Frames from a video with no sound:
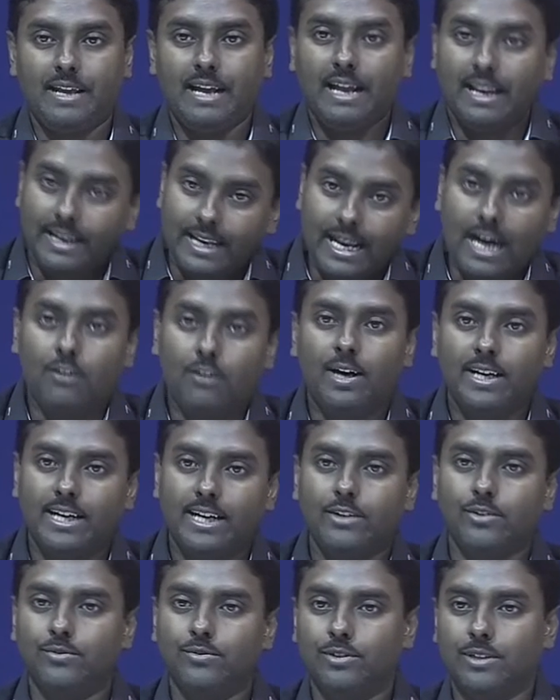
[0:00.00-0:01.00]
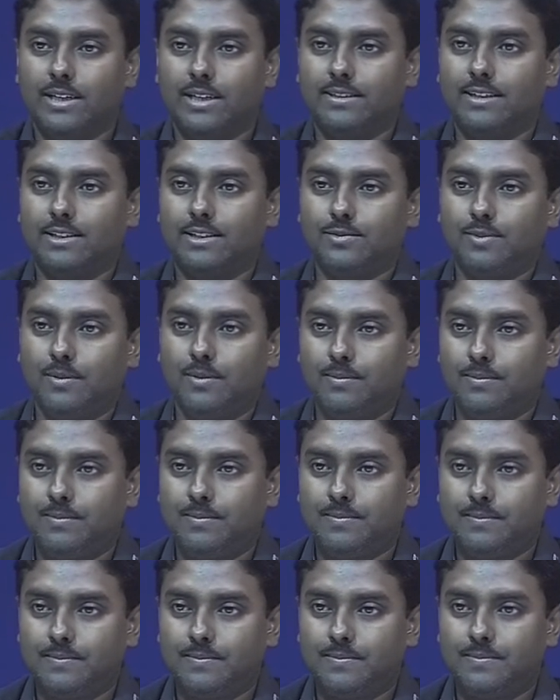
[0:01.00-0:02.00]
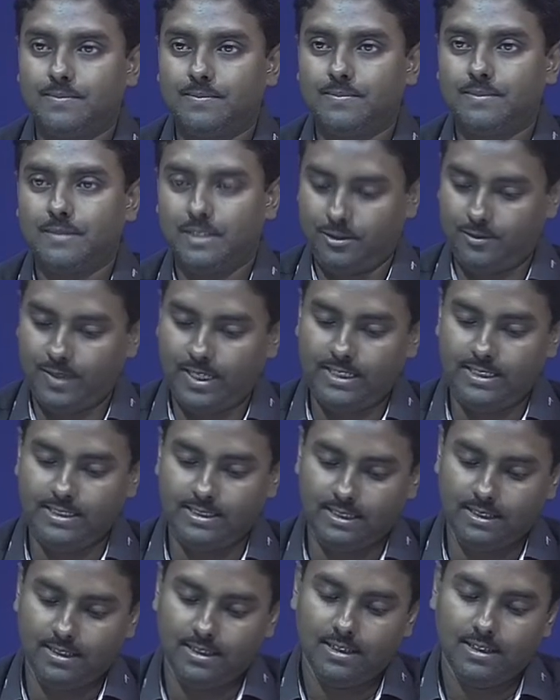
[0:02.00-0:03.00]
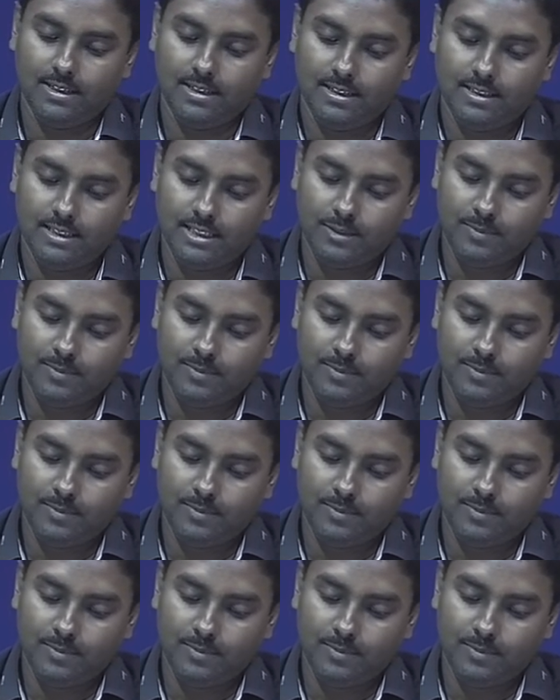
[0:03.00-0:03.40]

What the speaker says: Now, I can do Fourier transform. It is very easy. This